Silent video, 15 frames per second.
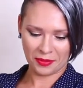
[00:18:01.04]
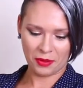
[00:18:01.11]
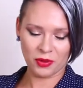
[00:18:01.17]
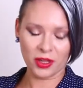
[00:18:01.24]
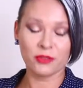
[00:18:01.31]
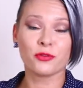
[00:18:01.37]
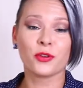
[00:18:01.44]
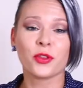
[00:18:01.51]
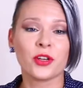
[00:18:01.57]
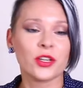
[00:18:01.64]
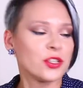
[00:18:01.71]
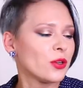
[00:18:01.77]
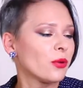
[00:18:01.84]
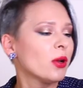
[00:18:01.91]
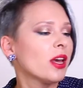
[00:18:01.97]
without further
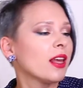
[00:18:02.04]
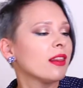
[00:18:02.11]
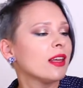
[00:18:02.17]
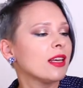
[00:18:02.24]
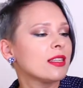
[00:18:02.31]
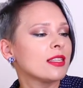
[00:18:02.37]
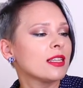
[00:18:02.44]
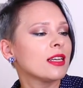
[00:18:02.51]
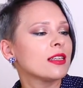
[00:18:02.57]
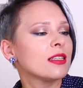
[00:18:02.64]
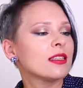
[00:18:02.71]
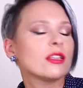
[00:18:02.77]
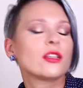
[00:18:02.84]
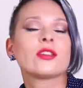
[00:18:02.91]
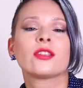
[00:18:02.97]
ado, this
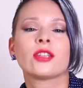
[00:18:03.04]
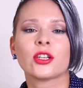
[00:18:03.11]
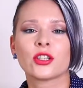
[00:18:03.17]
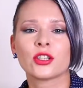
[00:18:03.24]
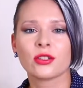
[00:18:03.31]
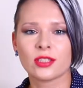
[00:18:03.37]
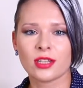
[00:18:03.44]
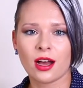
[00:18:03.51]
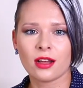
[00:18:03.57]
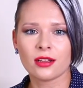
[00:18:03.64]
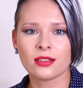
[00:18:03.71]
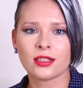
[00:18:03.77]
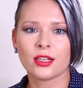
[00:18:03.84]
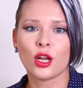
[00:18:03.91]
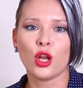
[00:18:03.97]
is Serge
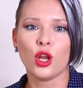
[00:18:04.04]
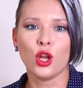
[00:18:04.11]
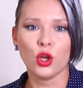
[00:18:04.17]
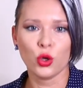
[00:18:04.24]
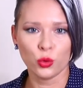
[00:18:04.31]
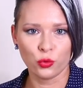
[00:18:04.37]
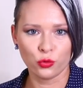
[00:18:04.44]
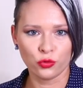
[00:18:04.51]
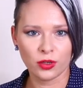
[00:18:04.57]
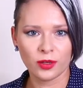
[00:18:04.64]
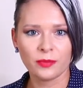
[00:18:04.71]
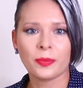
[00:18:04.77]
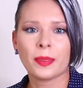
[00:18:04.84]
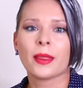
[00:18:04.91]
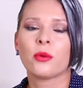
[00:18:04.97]
Lutens Louve,
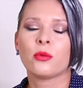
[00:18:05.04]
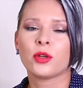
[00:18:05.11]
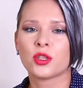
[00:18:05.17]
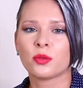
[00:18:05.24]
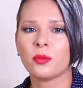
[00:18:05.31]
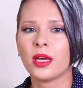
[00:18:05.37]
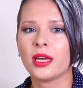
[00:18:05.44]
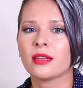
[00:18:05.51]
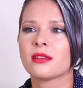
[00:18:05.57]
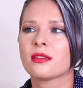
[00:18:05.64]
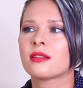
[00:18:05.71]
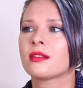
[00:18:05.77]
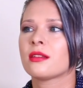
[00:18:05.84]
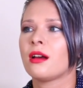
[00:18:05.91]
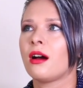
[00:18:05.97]
which
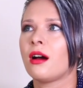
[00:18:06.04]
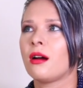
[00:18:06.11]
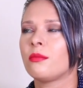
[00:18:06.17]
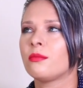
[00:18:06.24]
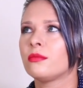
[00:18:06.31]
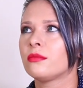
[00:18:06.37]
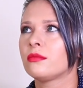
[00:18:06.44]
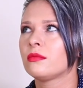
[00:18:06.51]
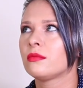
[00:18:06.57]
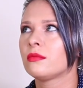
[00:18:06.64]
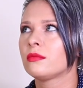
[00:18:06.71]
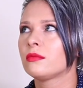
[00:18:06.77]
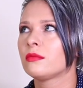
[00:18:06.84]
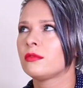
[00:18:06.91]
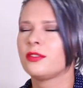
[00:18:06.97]
means um,
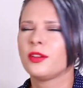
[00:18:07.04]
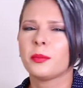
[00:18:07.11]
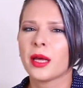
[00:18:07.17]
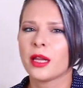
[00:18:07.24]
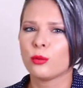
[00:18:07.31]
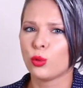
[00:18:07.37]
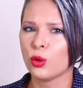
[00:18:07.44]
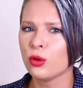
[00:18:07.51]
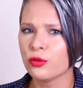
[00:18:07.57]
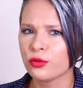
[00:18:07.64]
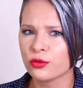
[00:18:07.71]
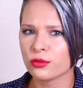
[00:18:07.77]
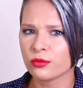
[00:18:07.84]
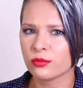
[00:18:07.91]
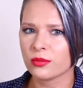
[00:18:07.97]
female
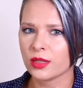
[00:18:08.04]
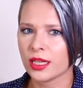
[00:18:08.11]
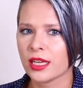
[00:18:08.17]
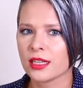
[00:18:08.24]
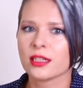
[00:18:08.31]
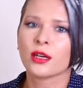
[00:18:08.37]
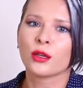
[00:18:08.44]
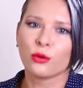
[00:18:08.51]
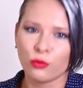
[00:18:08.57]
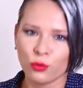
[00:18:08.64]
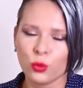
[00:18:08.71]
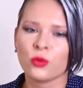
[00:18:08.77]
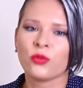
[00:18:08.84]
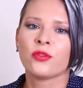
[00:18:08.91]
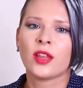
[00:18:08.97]
wolf. I guess like the
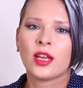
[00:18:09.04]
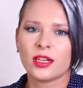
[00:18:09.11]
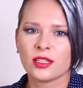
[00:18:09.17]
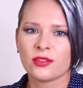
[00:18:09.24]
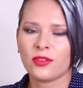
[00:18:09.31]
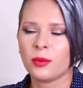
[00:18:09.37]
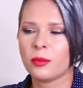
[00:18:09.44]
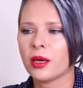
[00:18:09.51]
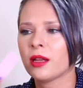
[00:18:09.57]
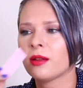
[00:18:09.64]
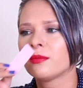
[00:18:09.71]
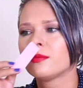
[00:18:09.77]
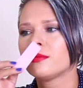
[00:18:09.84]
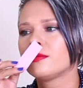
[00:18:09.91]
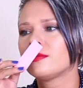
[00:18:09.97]
wolf that is female.